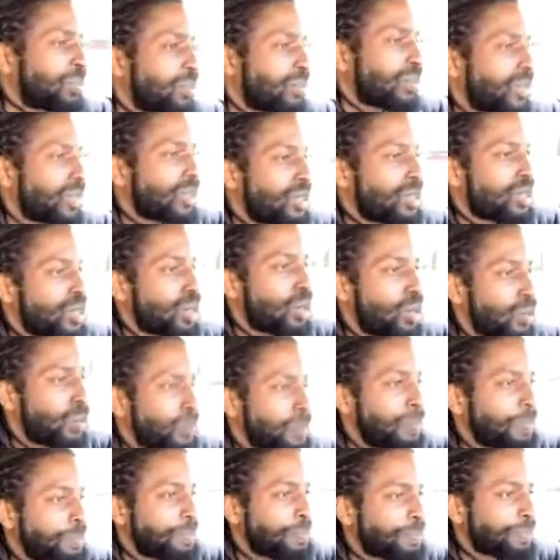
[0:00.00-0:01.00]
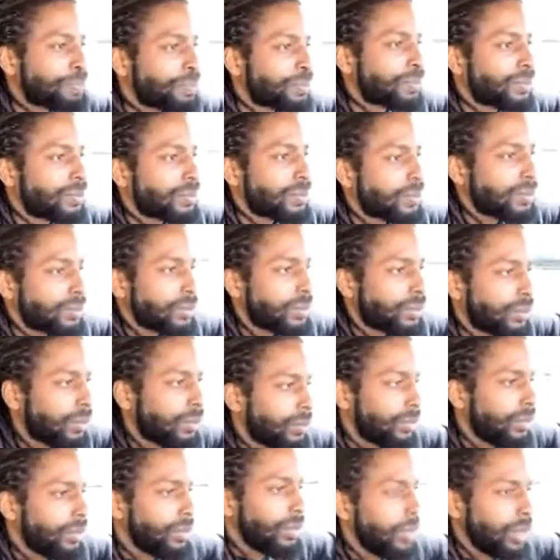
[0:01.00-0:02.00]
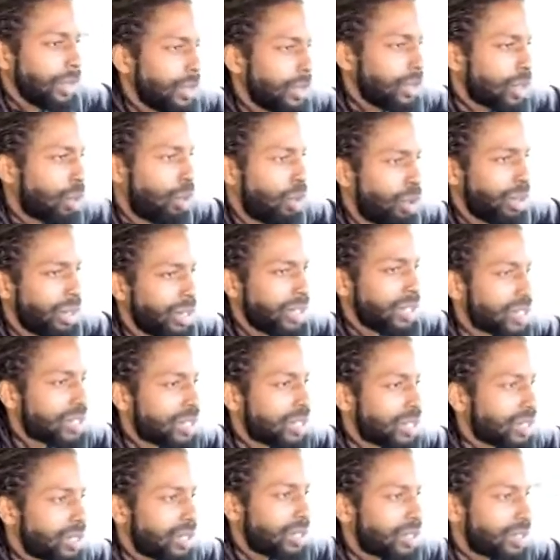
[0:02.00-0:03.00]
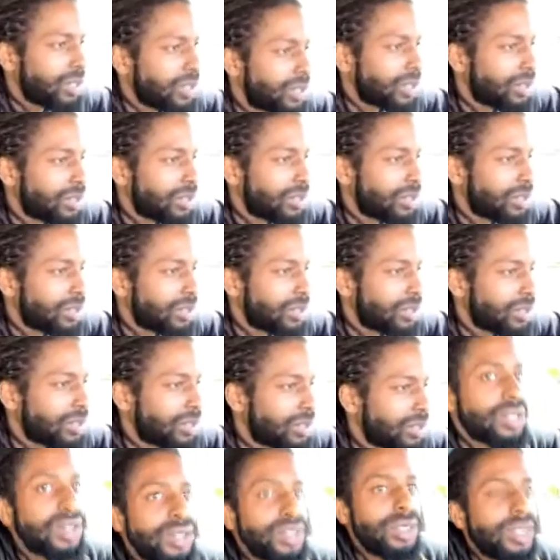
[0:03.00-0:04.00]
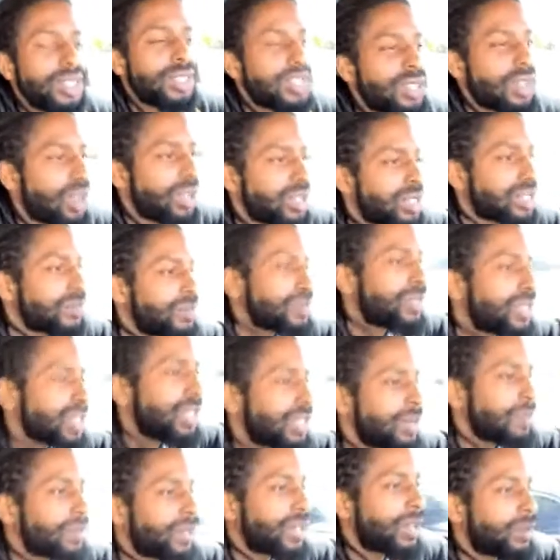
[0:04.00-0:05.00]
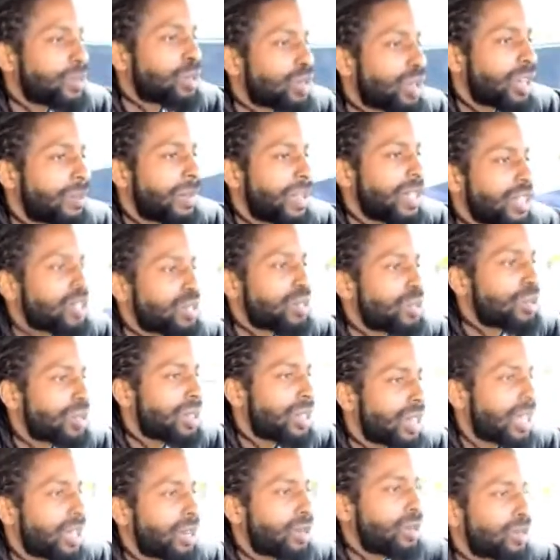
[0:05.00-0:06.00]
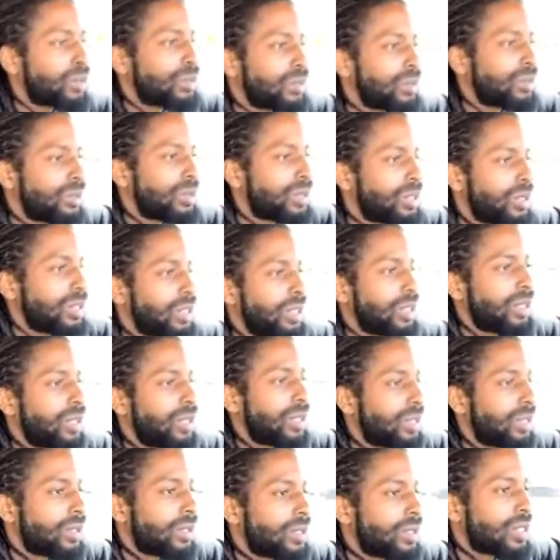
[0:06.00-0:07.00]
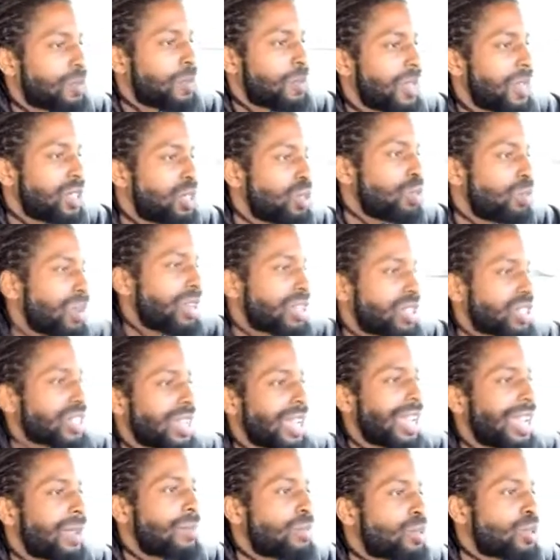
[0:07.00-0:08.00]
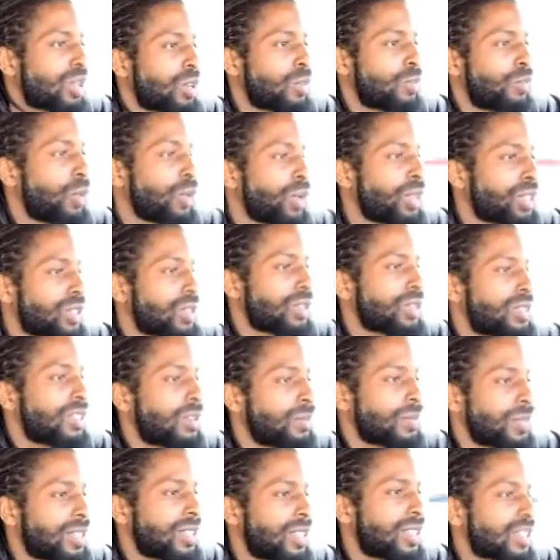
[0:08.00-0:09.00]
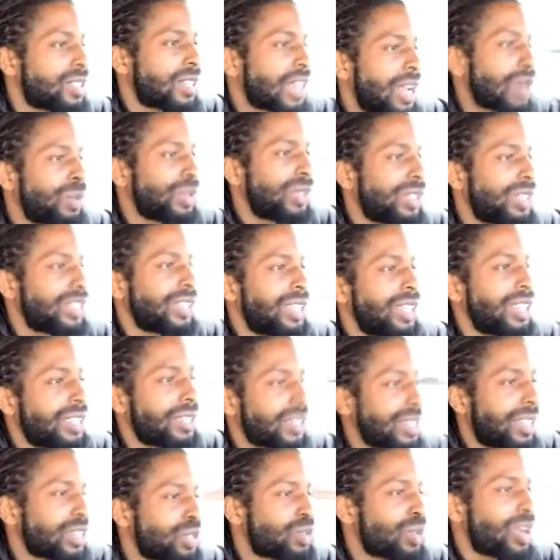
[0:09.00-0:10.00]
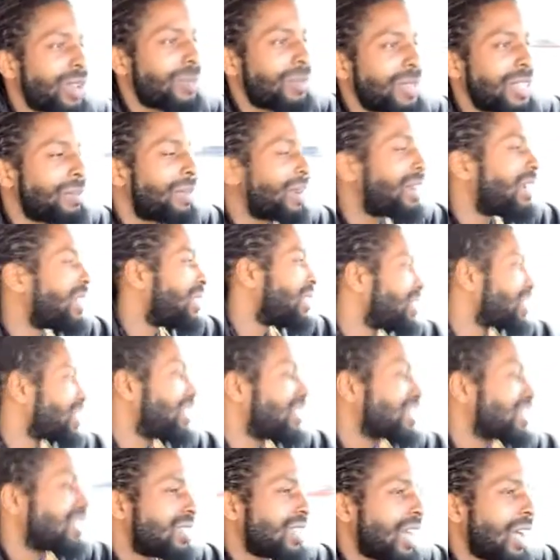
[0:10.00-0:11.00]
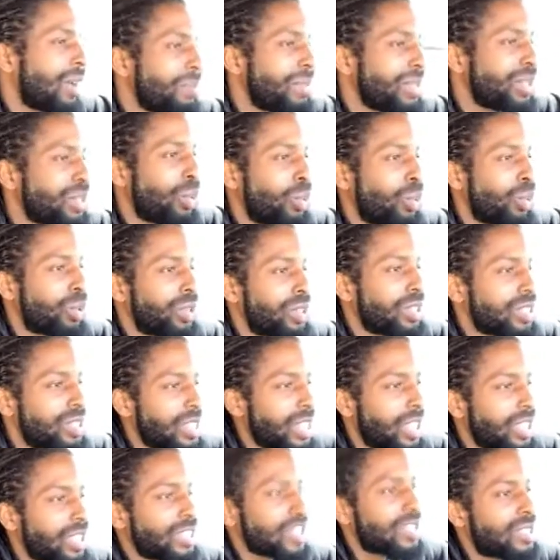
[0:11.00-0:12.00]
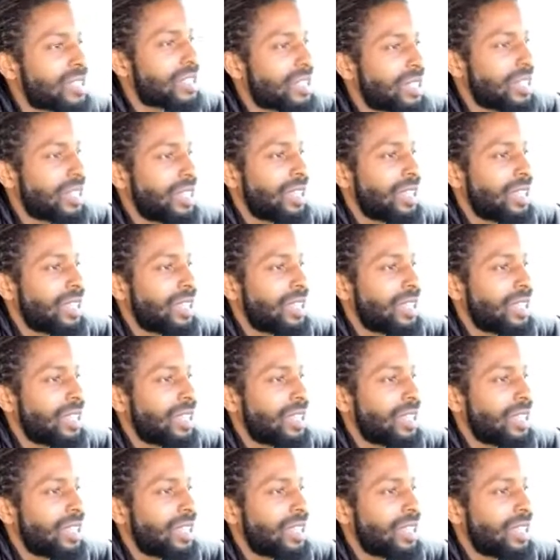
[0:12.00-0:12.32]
so the corn is it's an awesome thing, but I'm trying to make sure that I don't spend too much time trying to focus on something that's not really dead. And that's what I mean by zombie corn. It's like it's